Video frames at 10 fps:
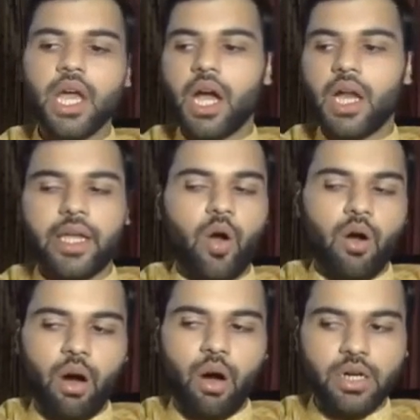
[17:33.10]
like
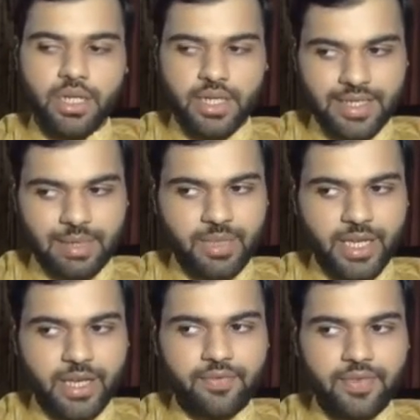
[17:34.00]
horror is
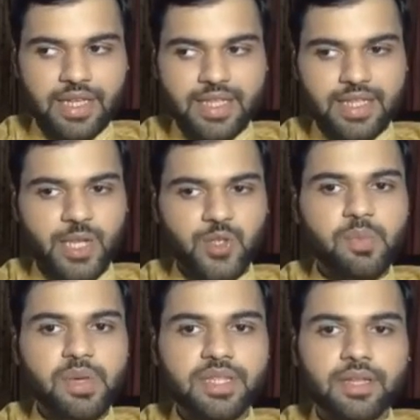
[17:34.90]
something I feel it's such a
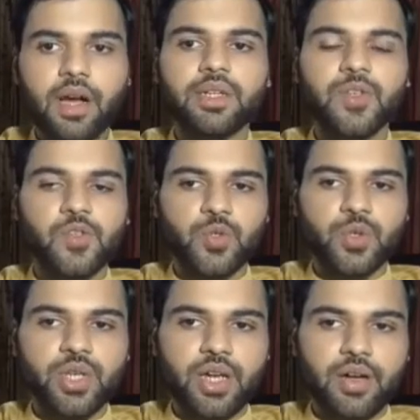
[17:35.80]

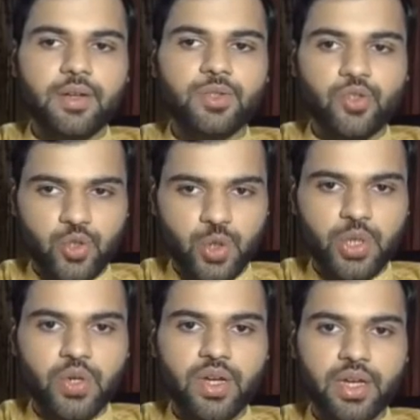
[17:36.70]
misunderstood
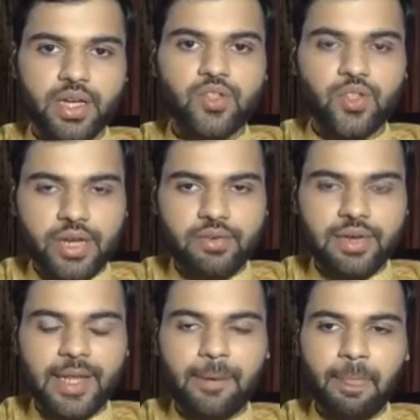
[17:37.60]
genre
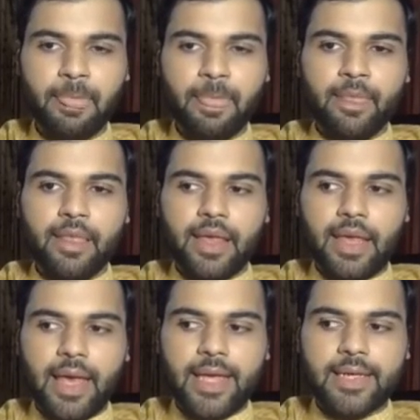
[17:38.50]
generally.
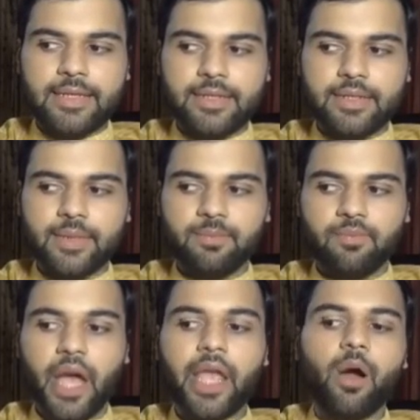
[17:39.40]
And
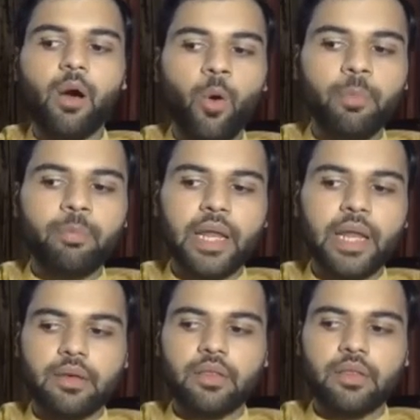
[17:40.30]
I hope,
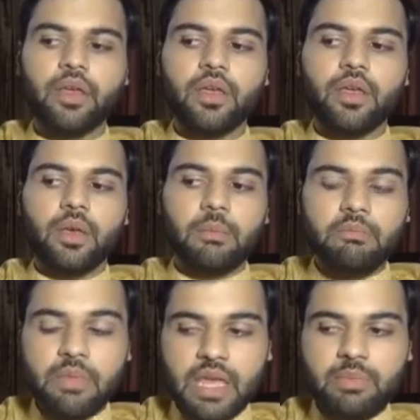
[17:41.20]
like,
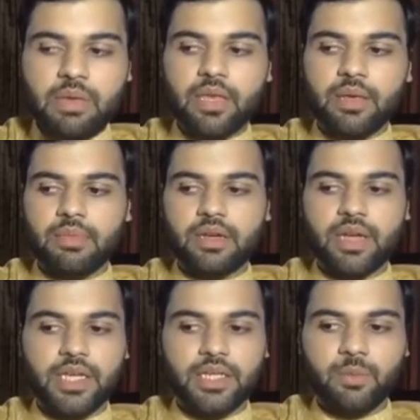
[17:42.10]
maybe my
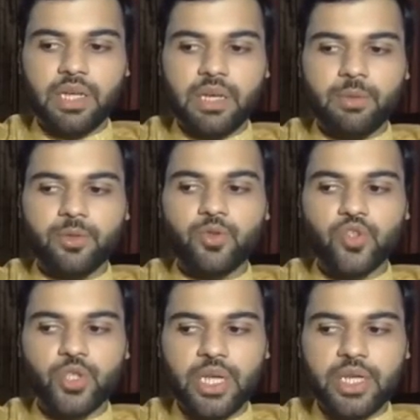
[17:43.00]
writing will able to
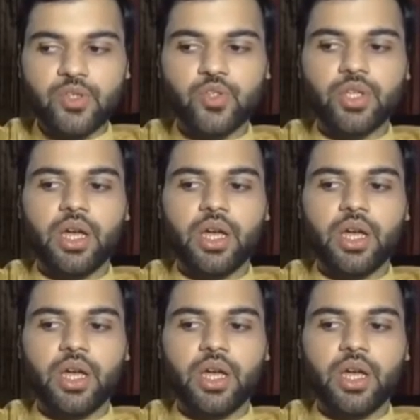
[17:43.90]
change